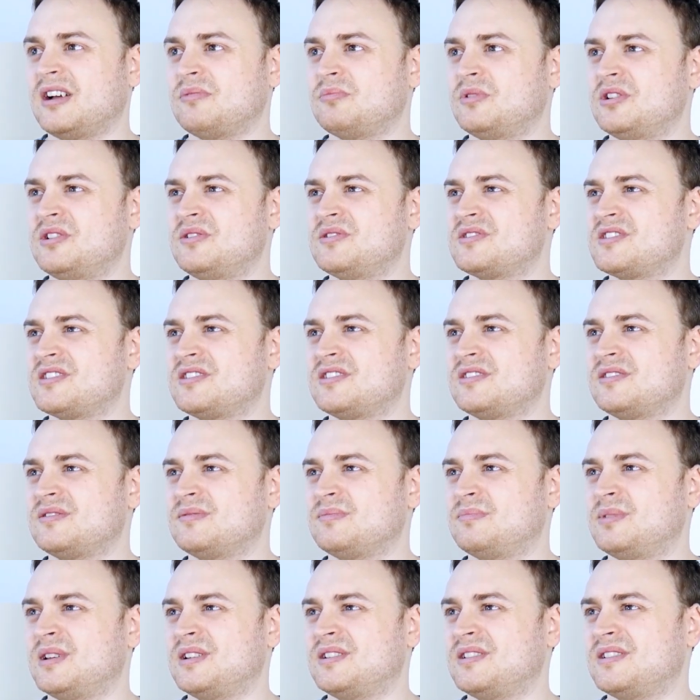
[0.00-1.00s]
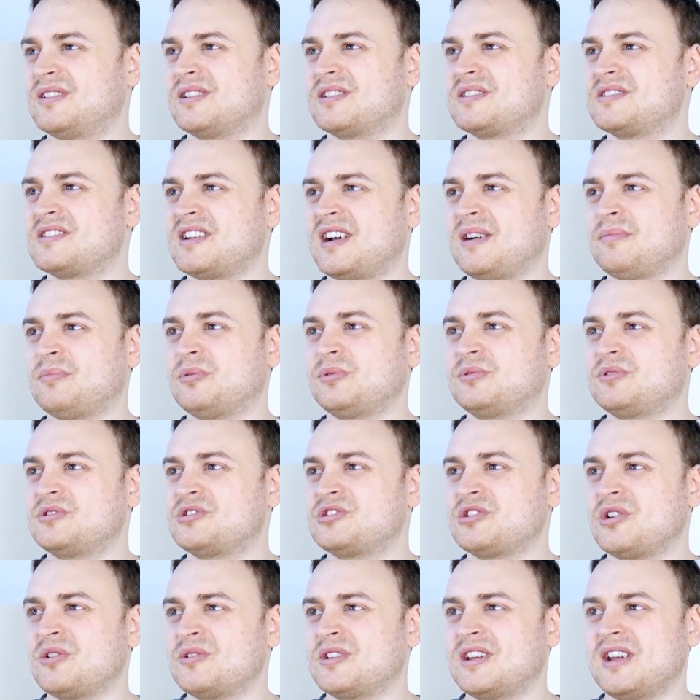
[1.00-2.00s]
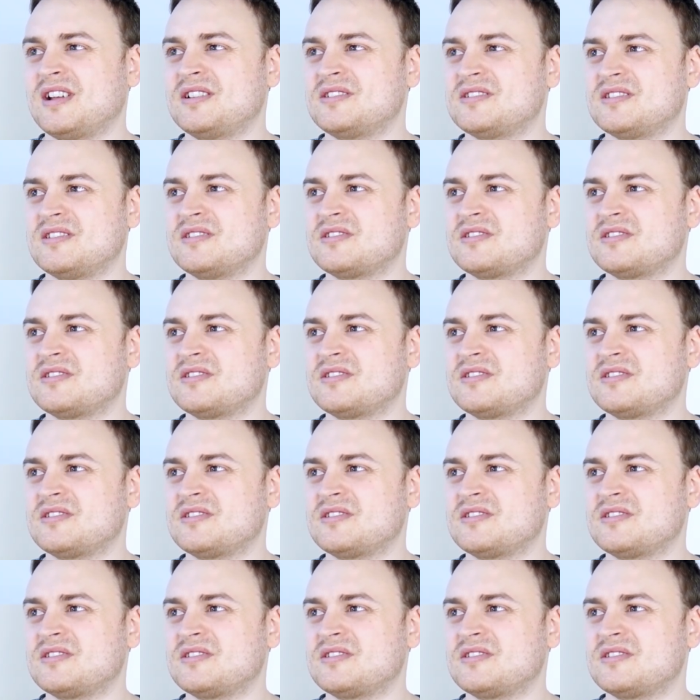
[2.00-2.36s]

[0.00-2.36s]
Can we use a better example to showcase